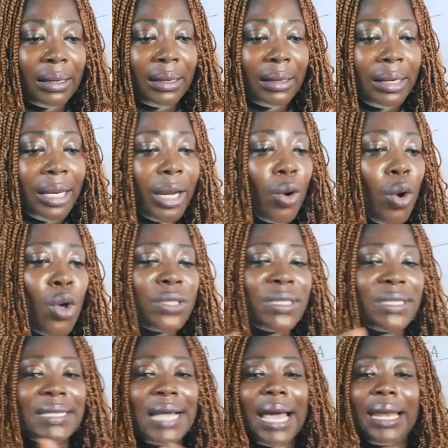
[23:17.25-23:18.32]
They go
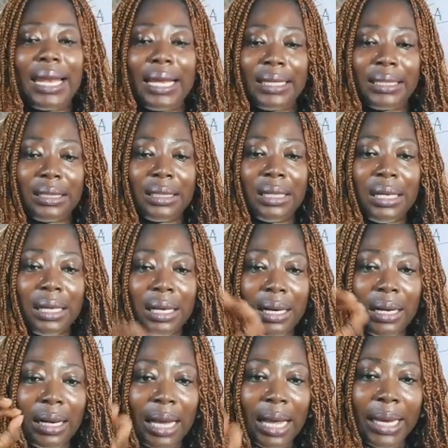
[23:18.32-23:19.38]
silent,
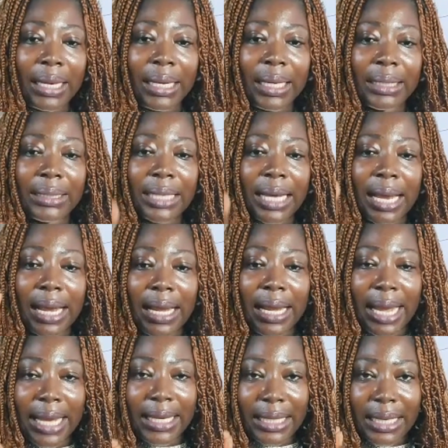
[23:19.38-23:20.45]
like the
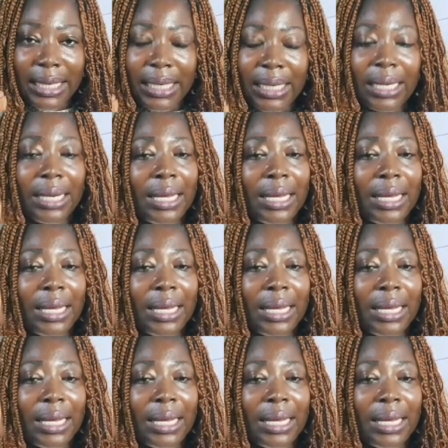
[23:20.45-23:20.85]
lady